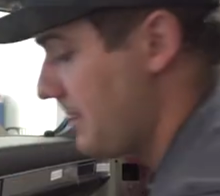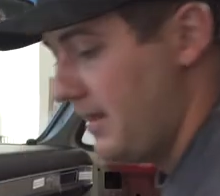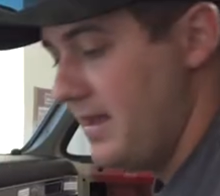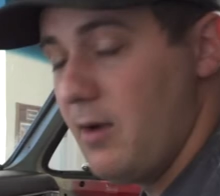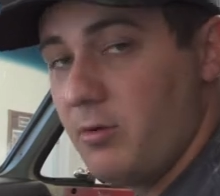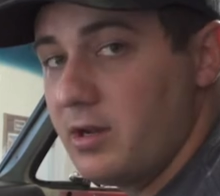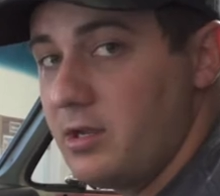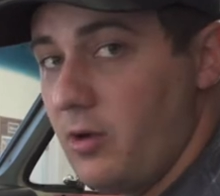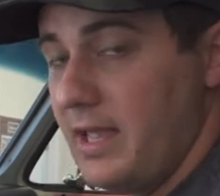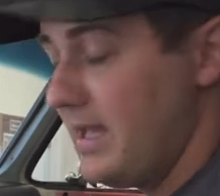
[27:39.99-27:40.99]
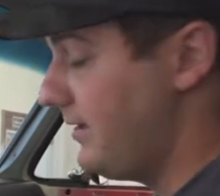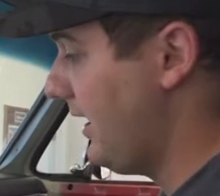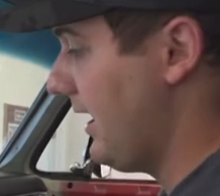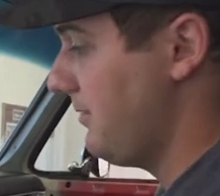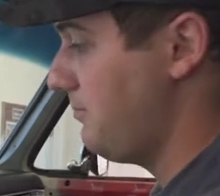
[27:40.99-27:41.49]
now we're gonna go ahead
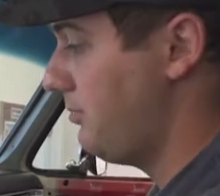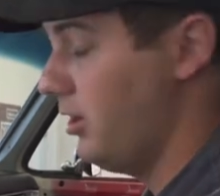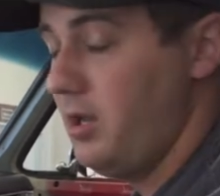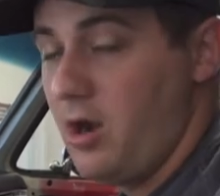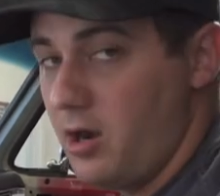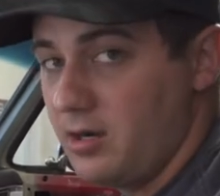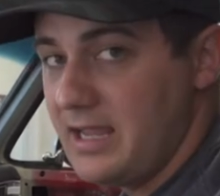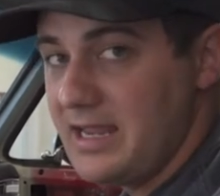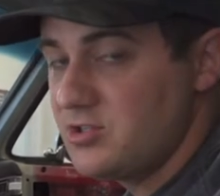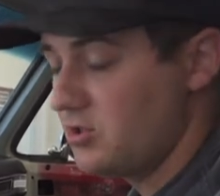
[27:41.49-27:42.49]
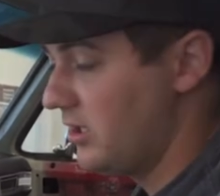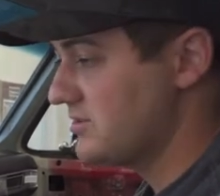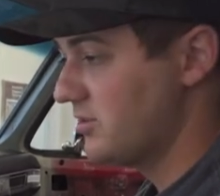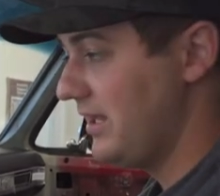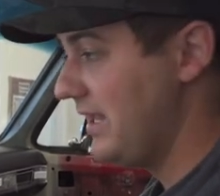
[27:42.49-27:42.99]
and put our gauge cluster